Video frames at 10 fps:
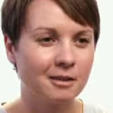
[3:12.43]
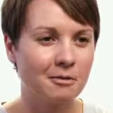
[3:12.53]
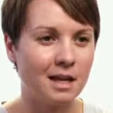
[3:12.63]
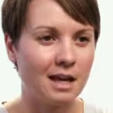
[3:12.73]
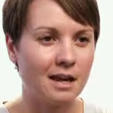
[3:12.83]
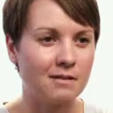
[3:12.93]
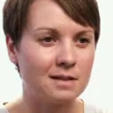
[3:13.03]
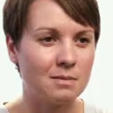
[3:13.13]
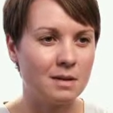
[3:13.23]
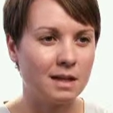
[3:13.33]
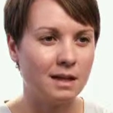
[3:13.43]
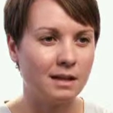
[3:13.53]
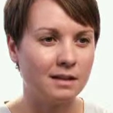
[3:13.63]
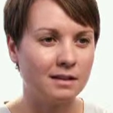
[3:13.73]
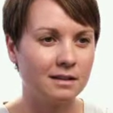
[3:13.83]
quite have as many
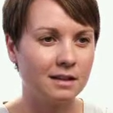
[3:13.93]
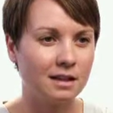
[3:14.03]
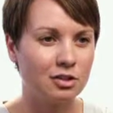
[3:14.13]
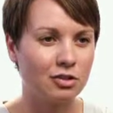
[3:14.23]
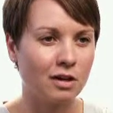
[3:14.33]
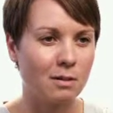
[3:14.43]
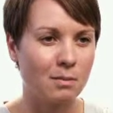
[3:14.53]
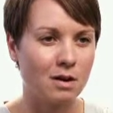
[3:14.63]
intricate